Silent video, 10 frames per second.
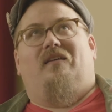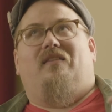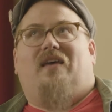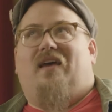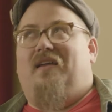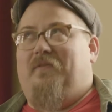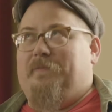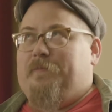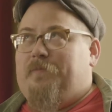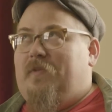
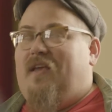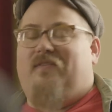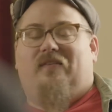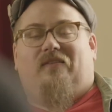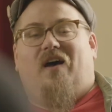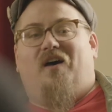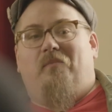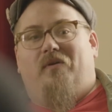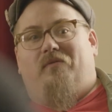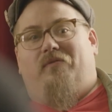that is this
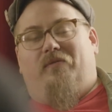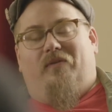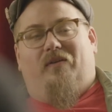hub of